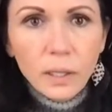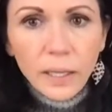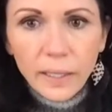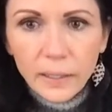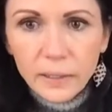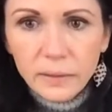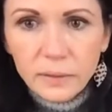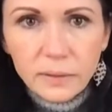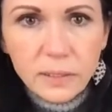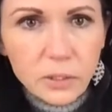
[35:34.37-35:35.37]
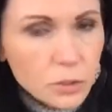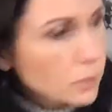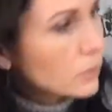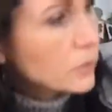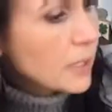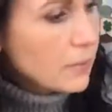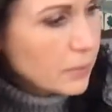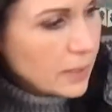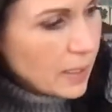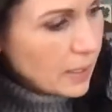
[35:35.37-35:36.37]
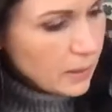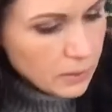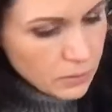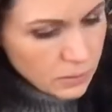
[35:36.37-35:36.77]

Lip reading: and t-shirts every day